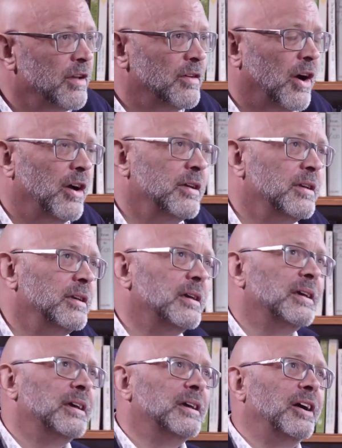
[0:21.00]
I
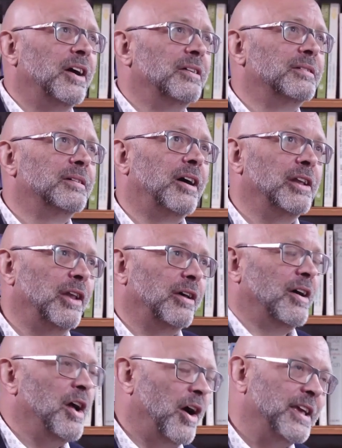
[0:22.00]

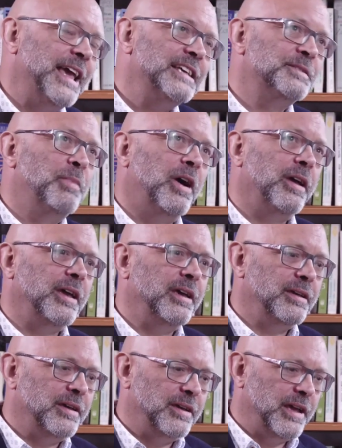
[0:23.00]
guess
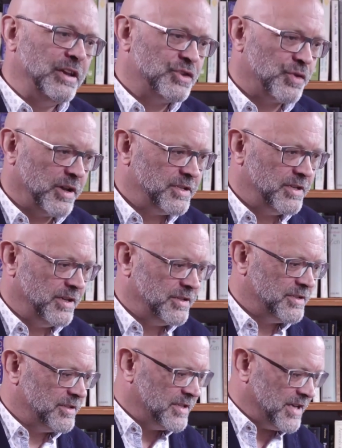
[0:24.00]
my interest is